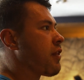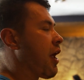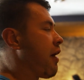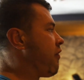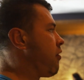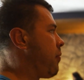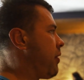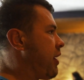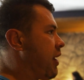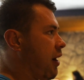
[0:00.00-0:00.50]

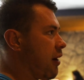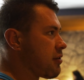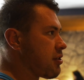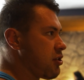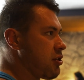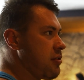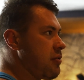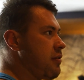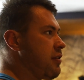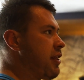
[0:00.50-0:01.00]
Everybody else,
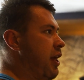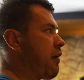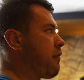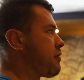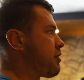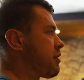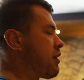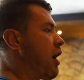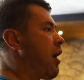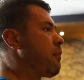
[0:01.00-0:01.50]
they've
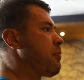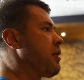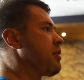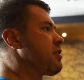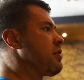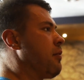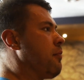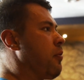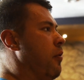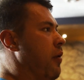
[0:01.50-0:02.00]
stopped at
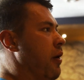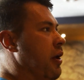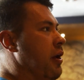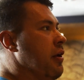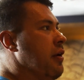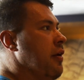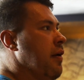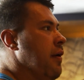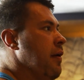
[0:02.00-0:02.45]
some point.